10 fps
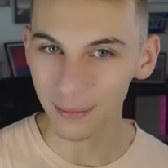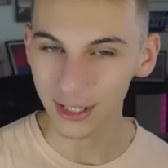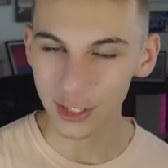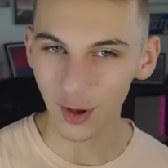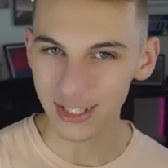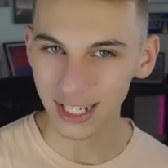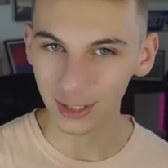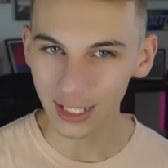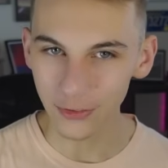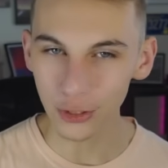Let's go ahead and take a
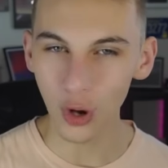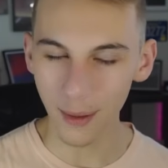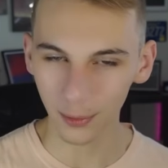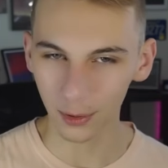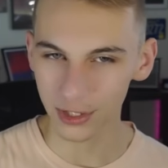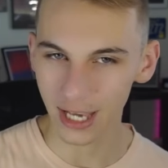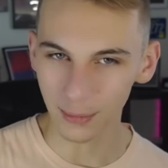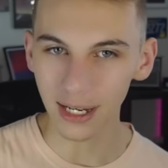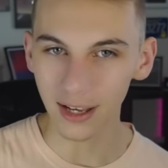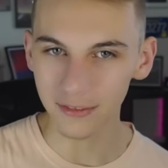look at the tropical
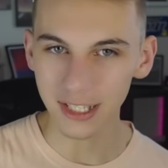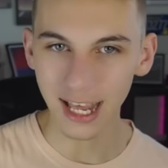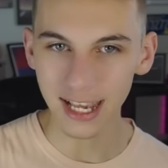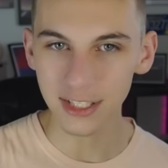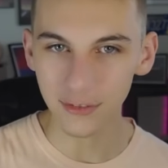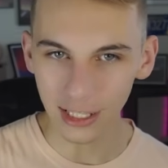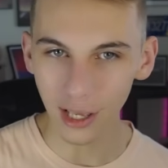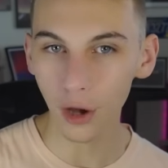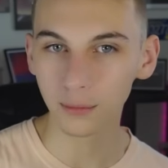segment of today's video.